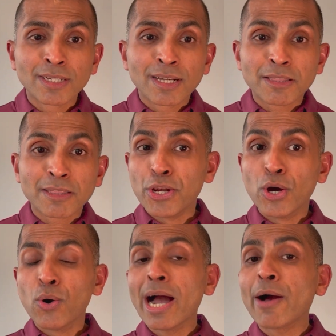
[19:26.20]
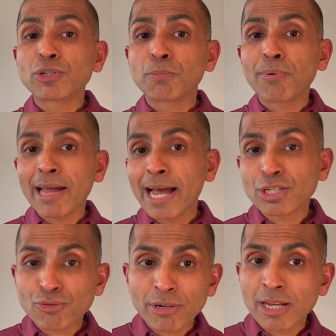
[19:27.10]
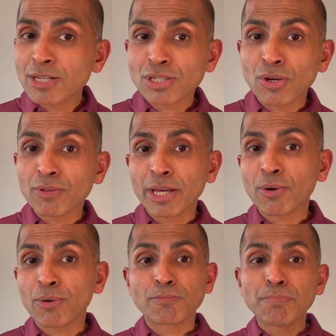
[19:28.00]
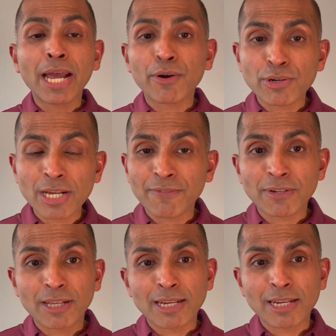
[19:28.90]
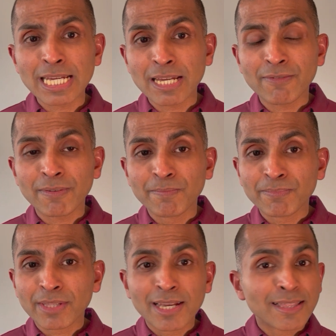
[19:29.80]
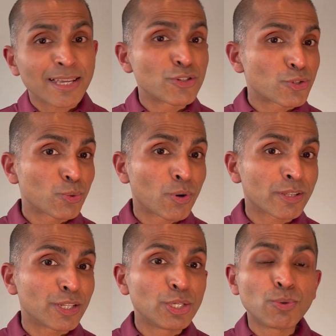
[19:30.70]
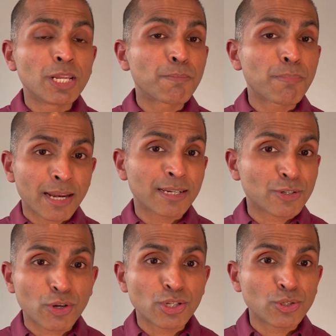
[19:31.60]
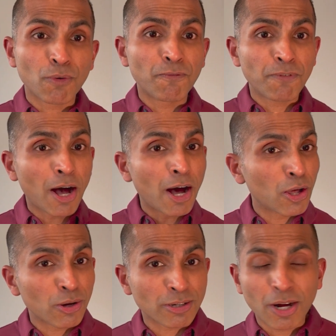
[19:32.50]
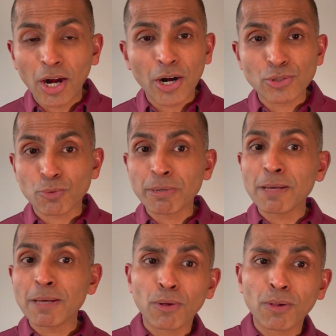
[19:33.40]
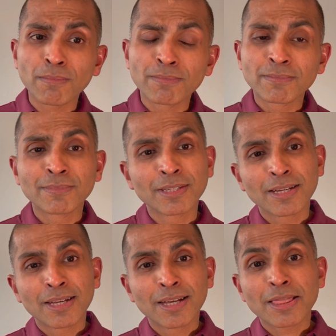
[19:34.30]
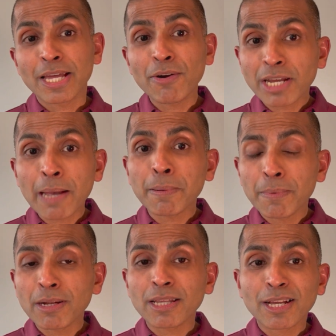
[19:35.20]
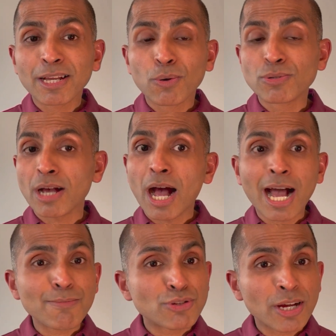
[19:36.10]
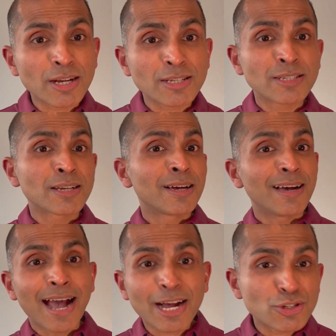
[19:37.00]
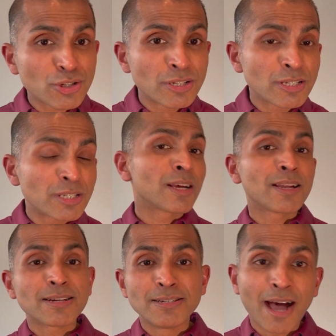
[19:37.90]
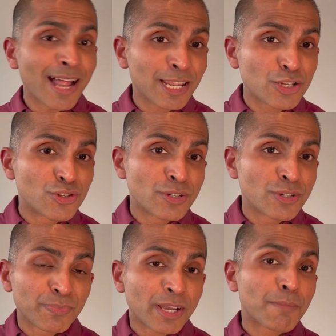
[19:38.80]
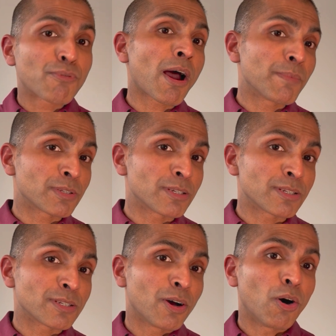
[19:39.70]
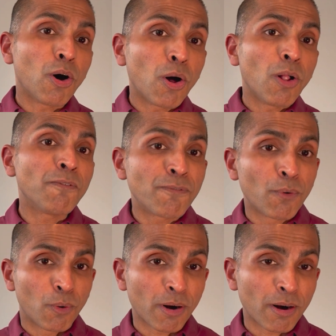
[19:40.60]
They know how to plant trees so they don't perish after they leave. They ensure the newly planted trees don't fall on cars or people. Their capability includes objects, actions, knowledge, and promises, all 4.